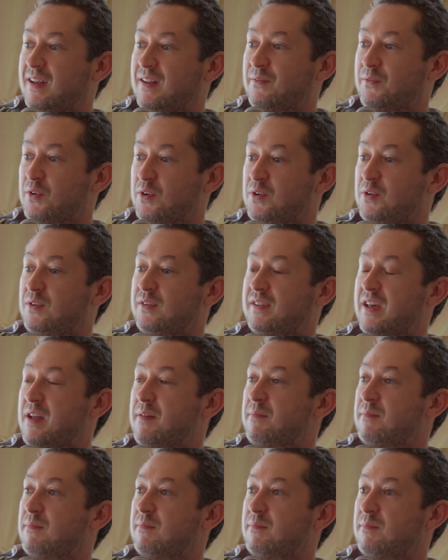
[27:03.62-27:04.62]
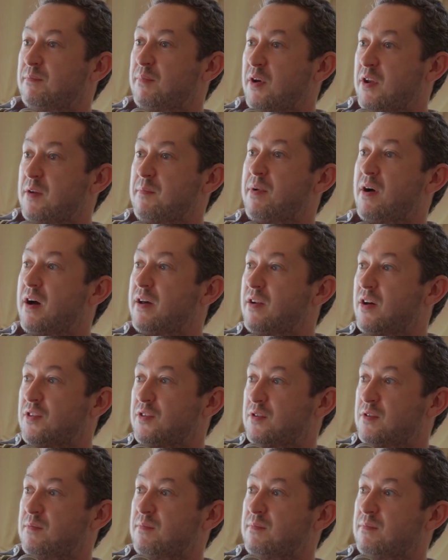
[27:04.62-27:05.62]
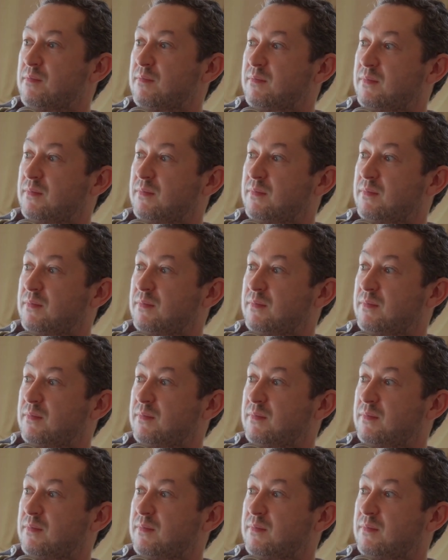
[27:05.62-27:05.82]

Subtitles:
For you, does that butt upon other